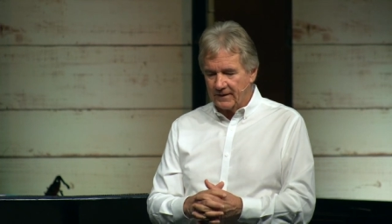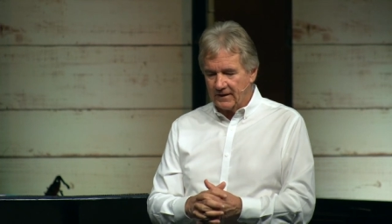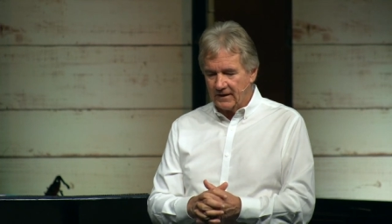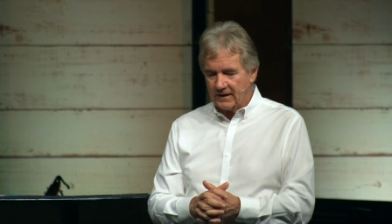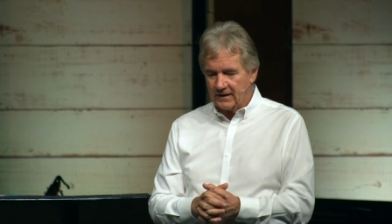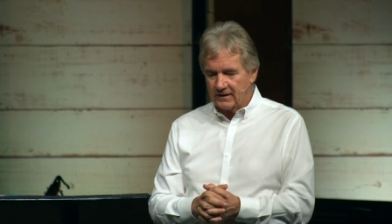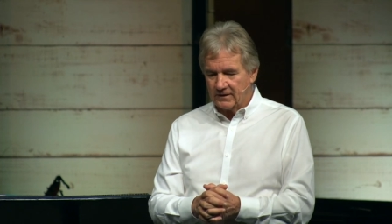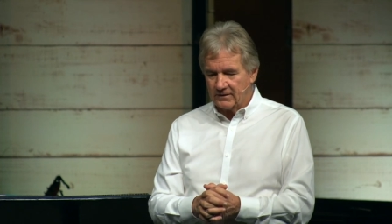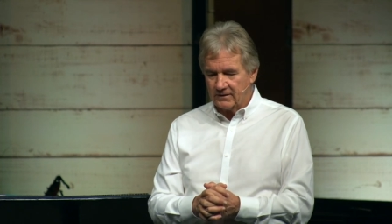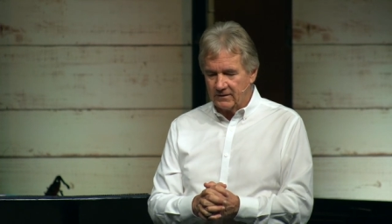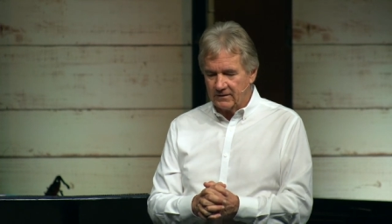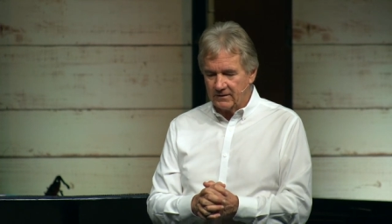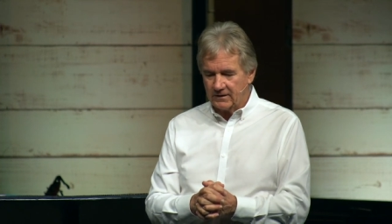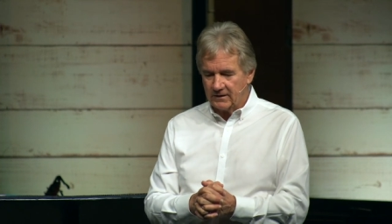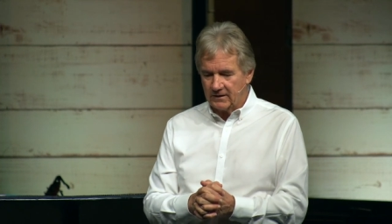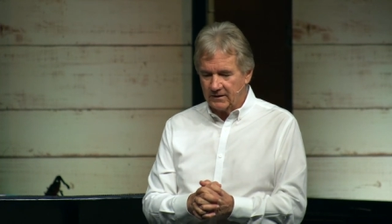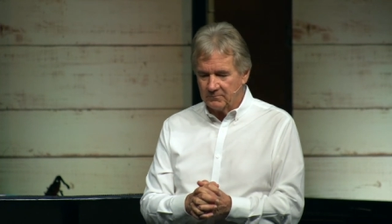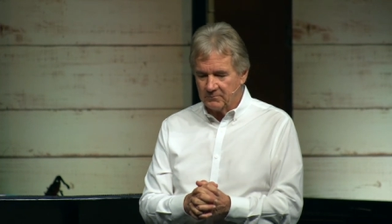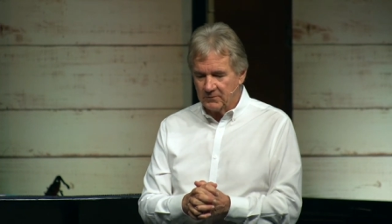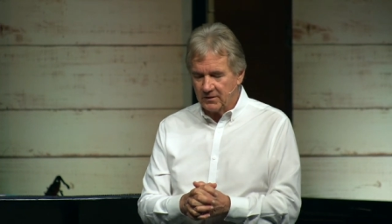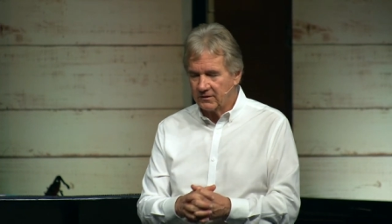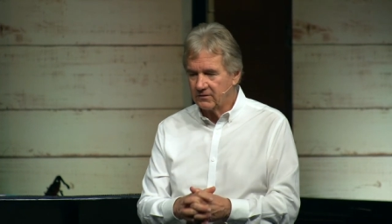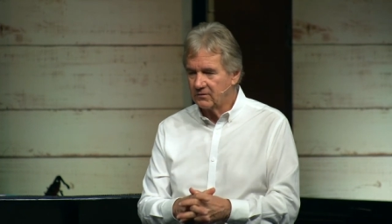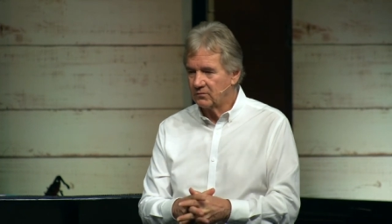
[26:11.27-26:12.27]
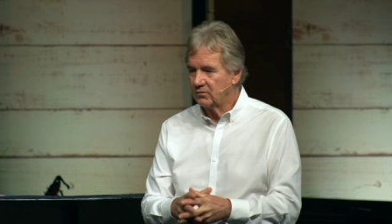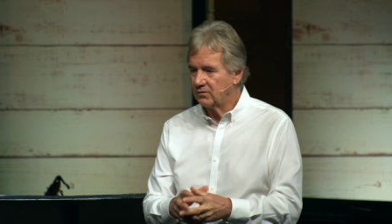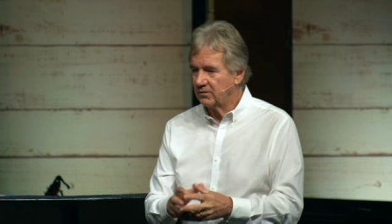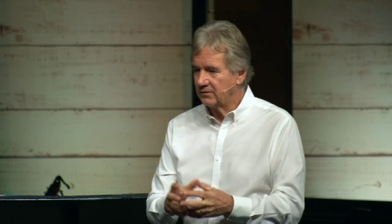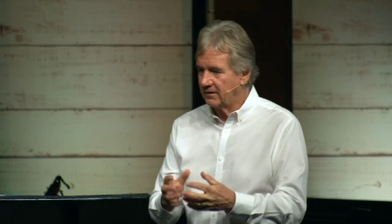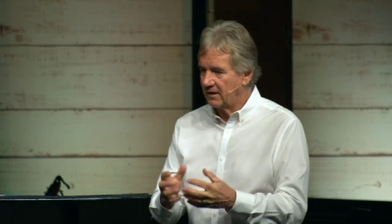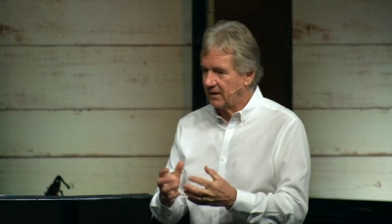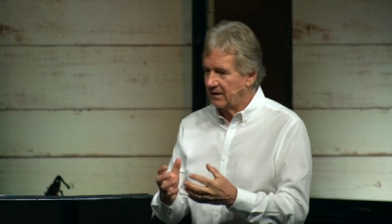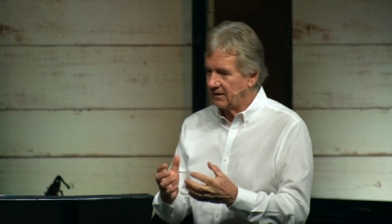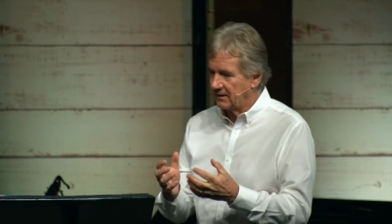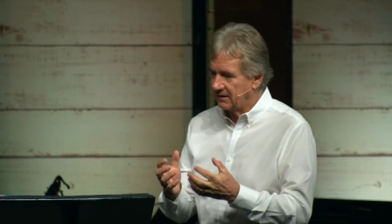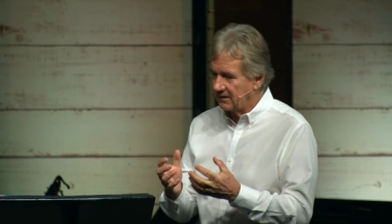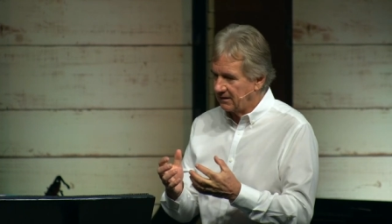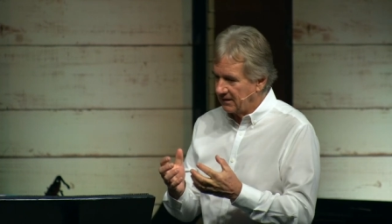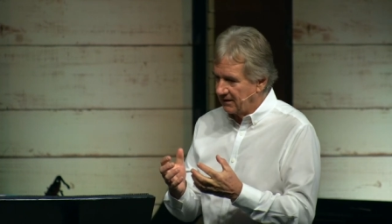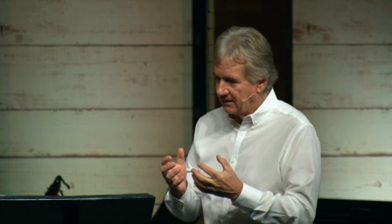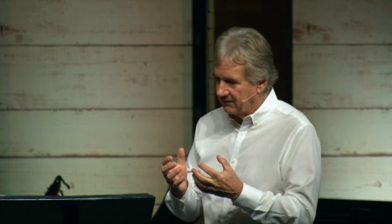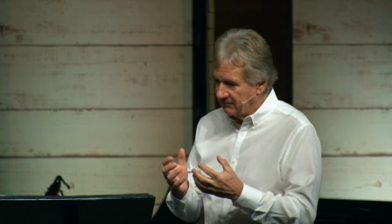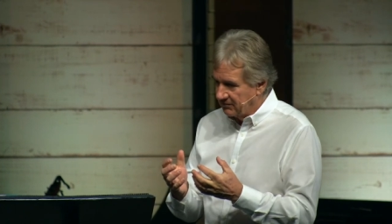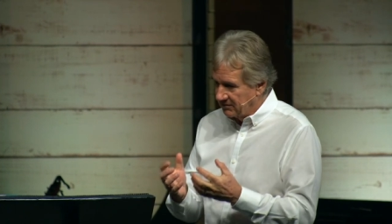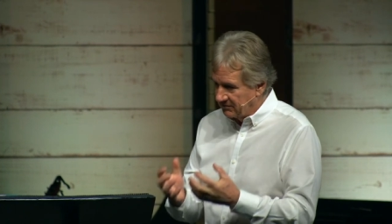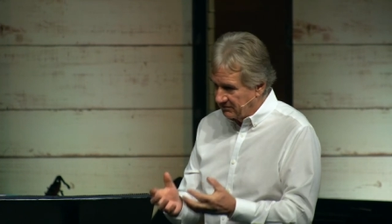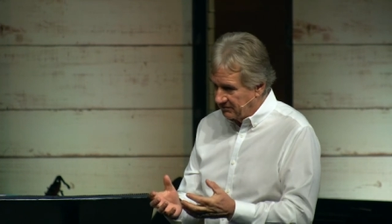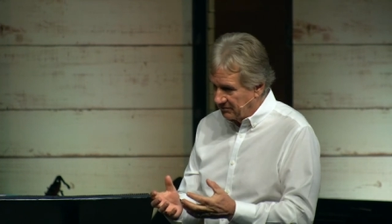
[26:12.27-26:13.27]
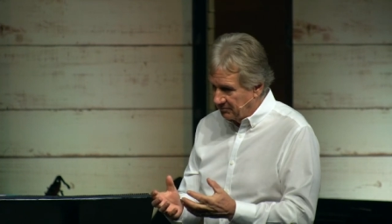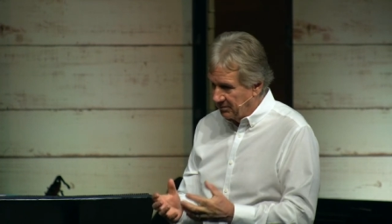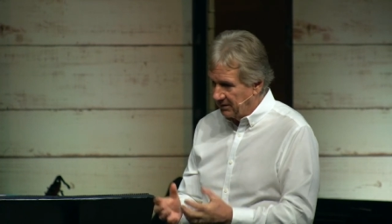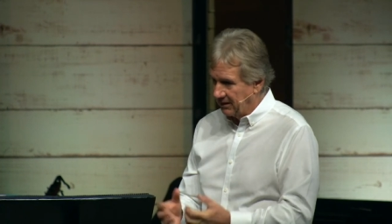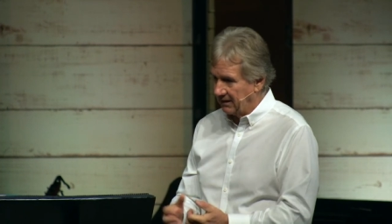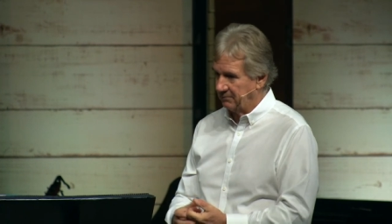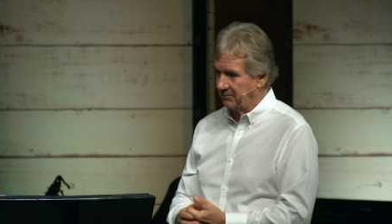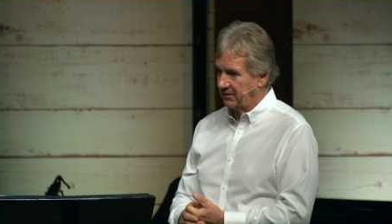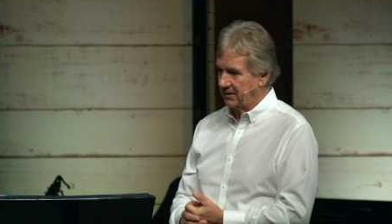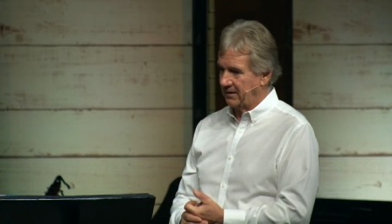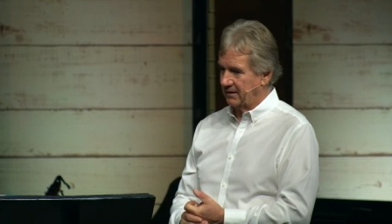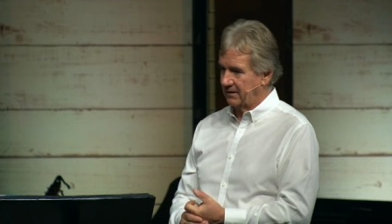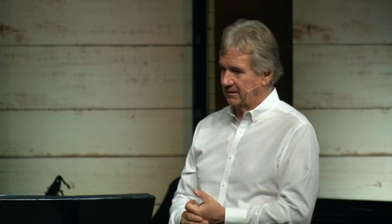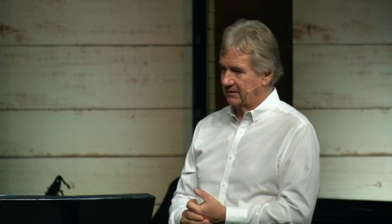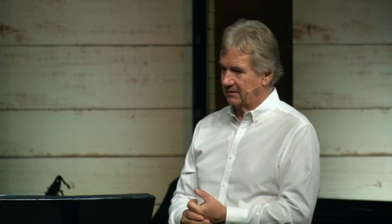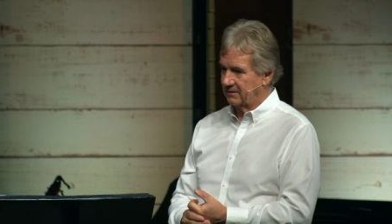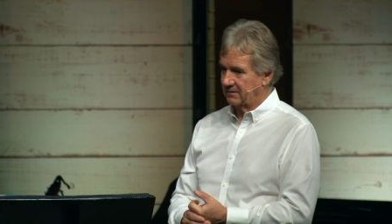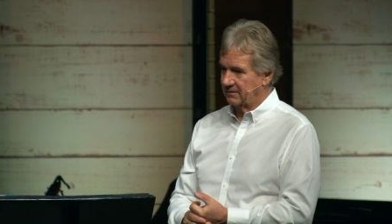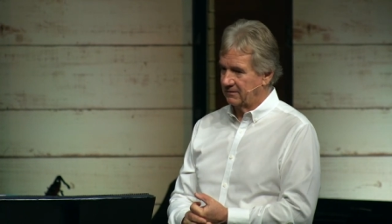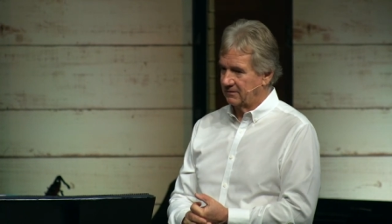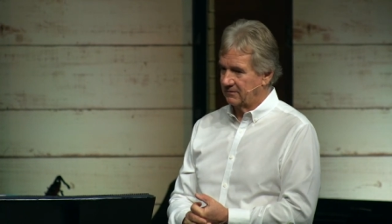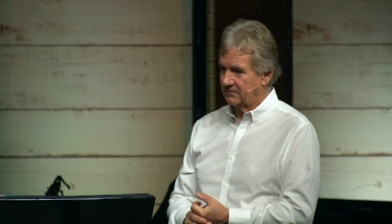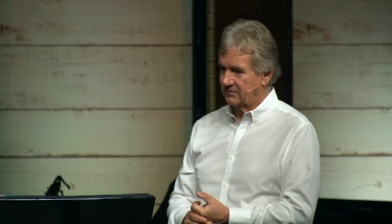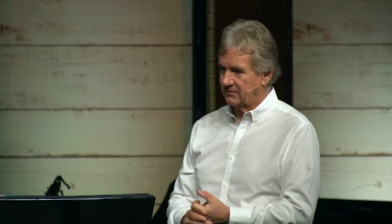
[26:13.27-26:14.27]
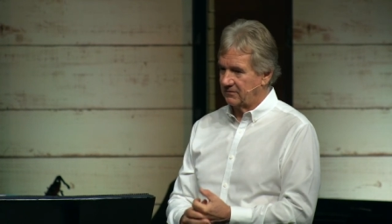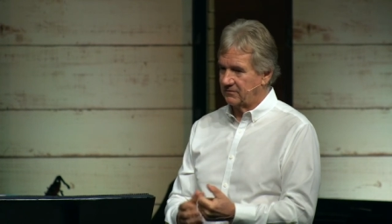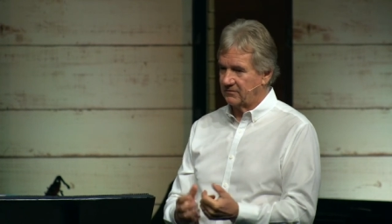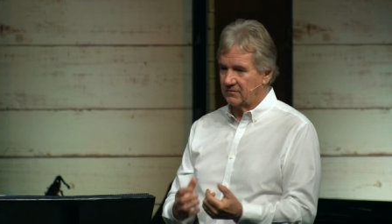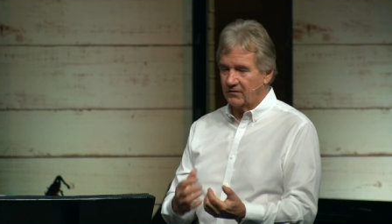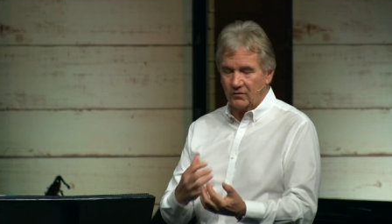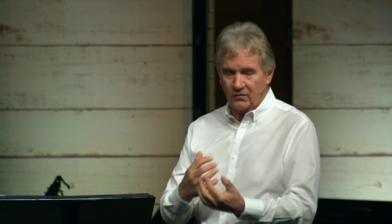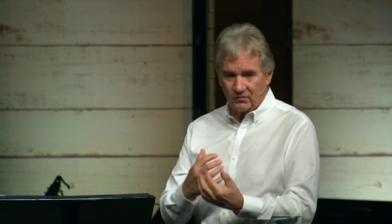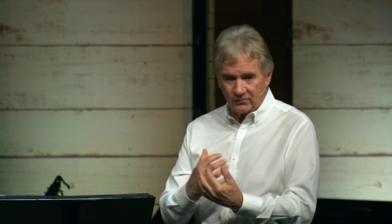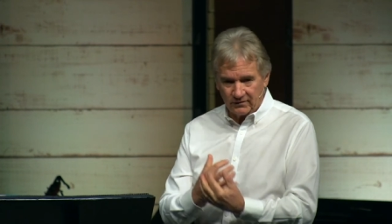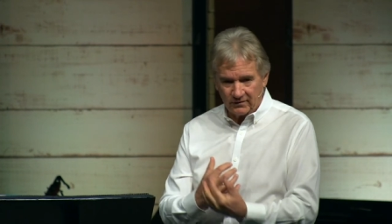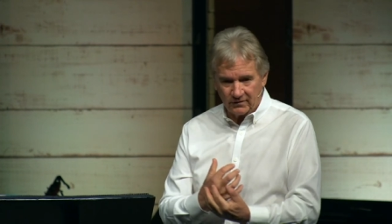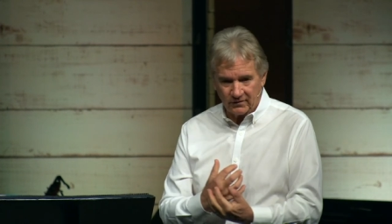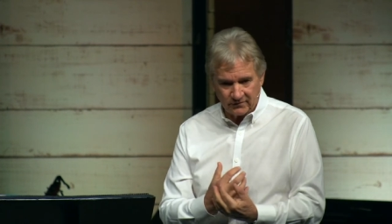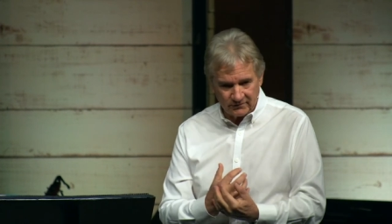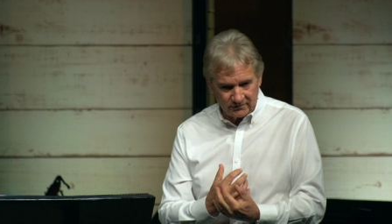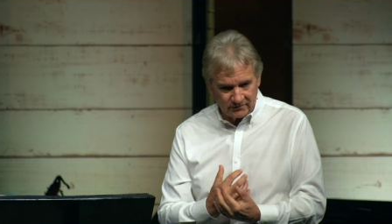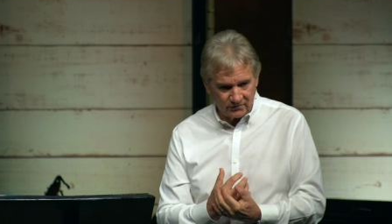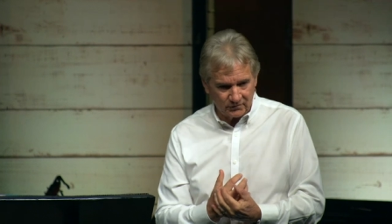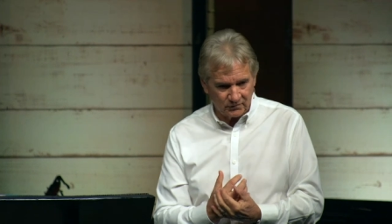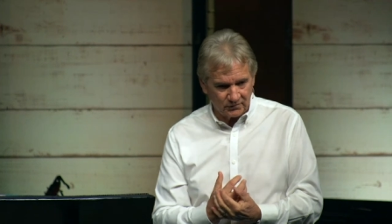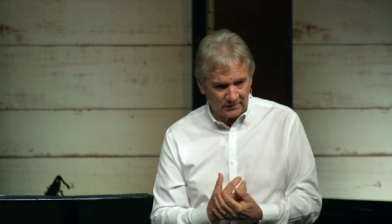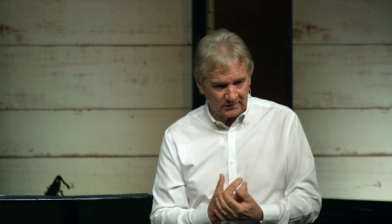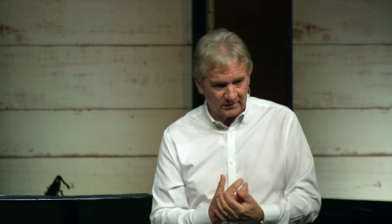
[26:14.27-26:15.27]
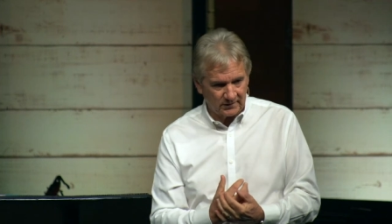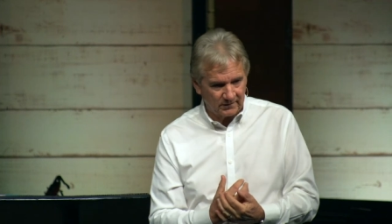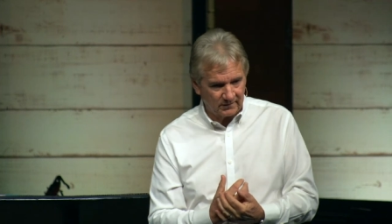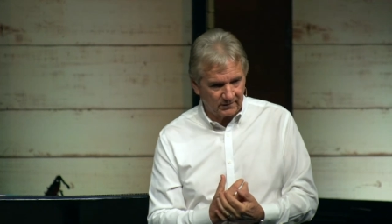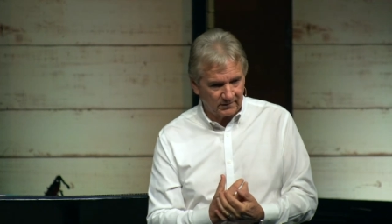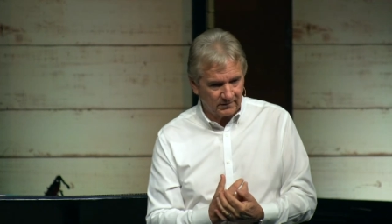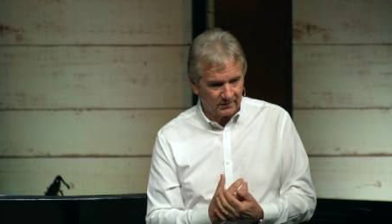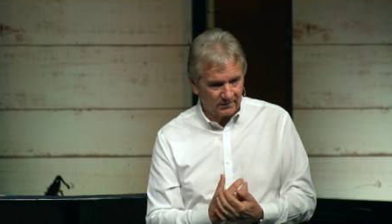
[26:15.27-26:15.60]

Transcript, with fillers: and the mother will not give us the baby. She's holding on to it.